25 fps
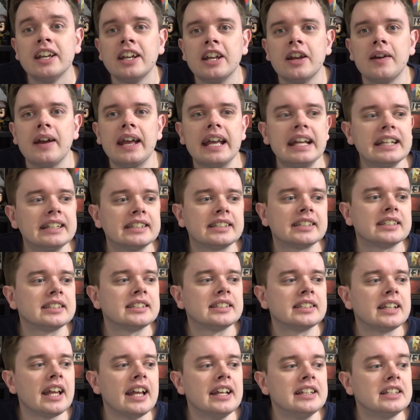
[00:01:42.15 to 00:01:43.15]
you know,
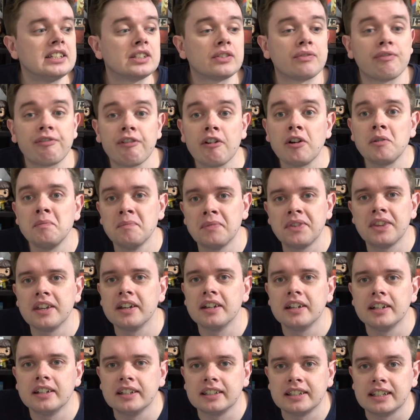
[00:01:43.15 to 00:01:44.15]
it's it's from
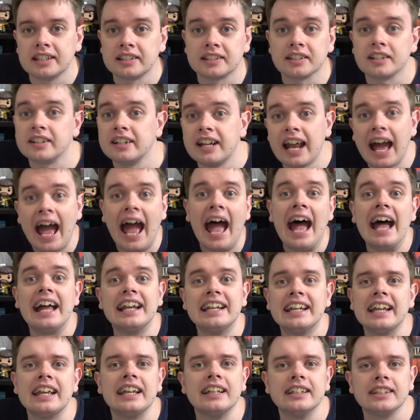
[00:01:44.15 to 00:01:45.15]
the designer
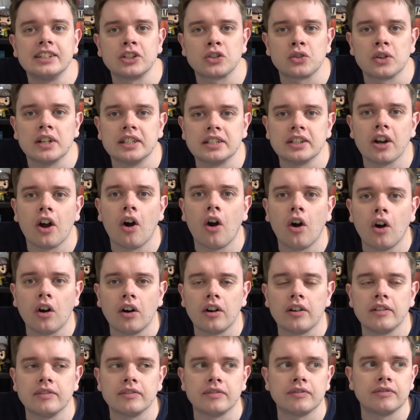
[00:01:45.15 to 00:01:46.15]
and illustrator
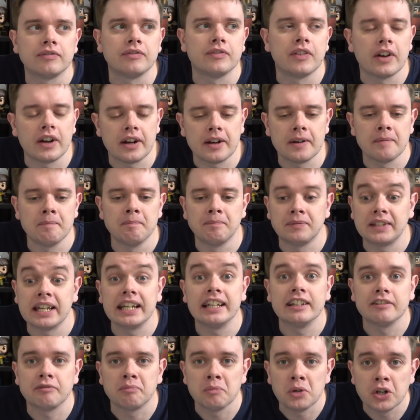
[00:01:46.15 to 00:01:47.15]
of um,
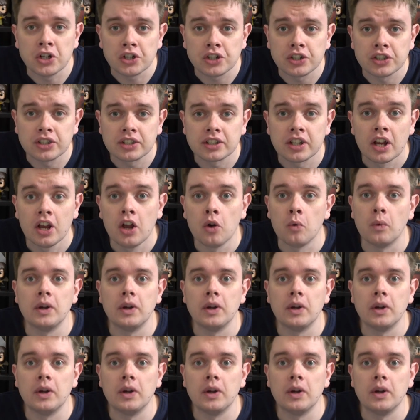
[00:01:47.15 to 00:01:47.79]
Dale of Merchants,